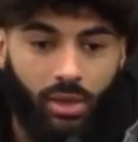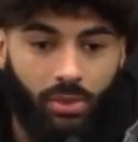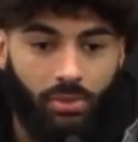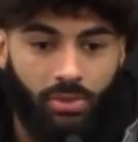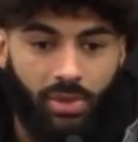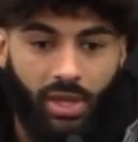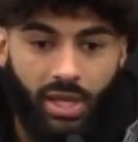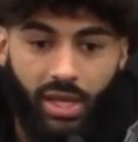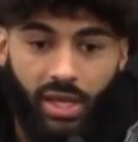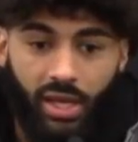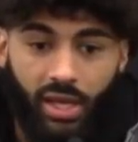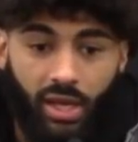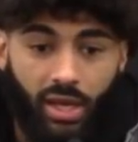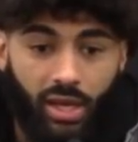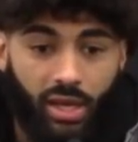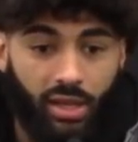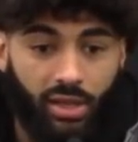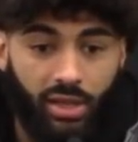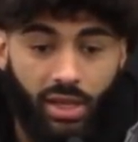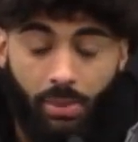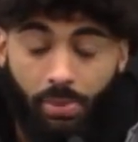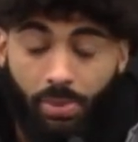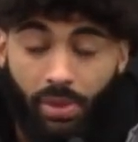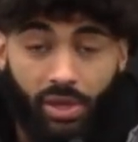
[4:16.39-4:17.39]

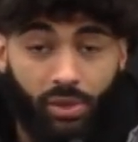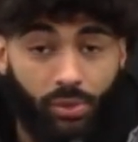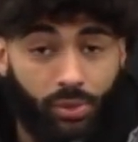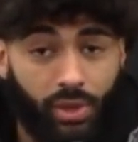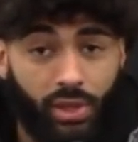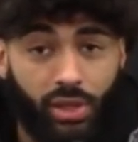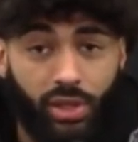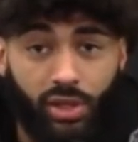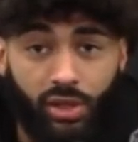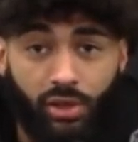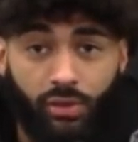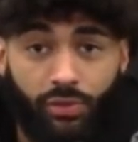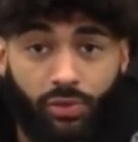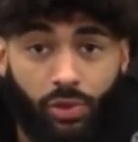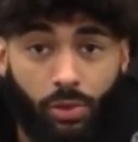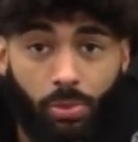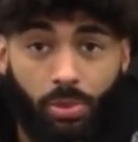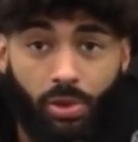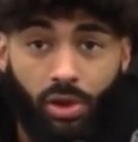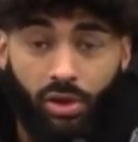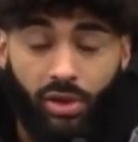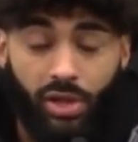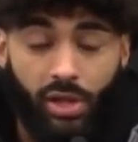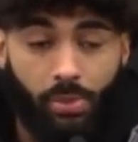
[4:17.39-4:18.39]
They play really good
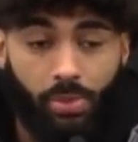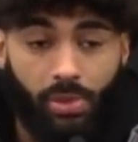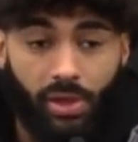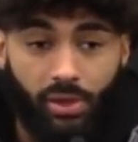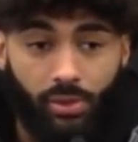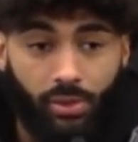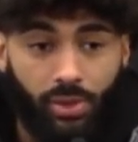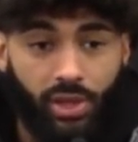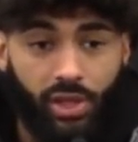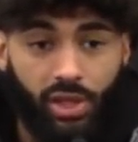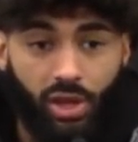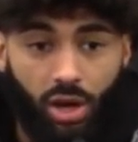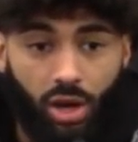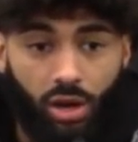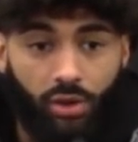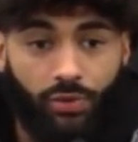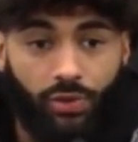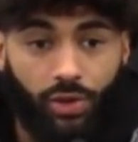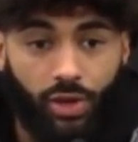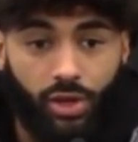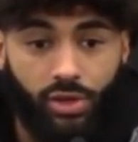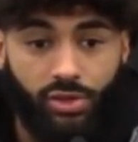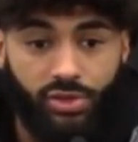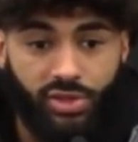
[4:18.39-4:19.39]
football. They play really hard
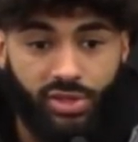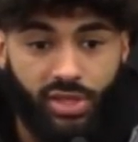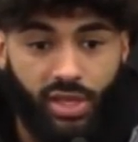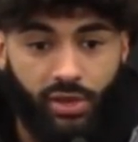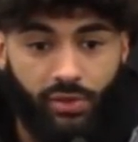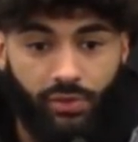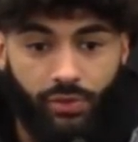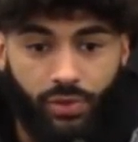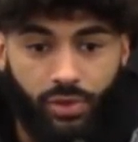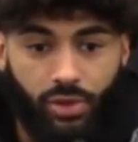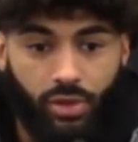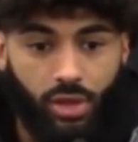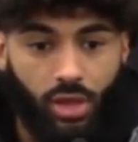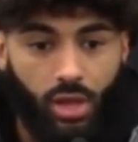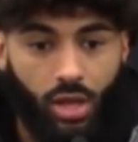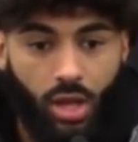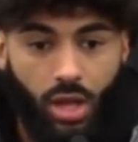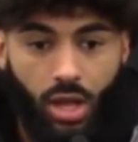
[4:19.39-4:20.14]
for Coach Tedford.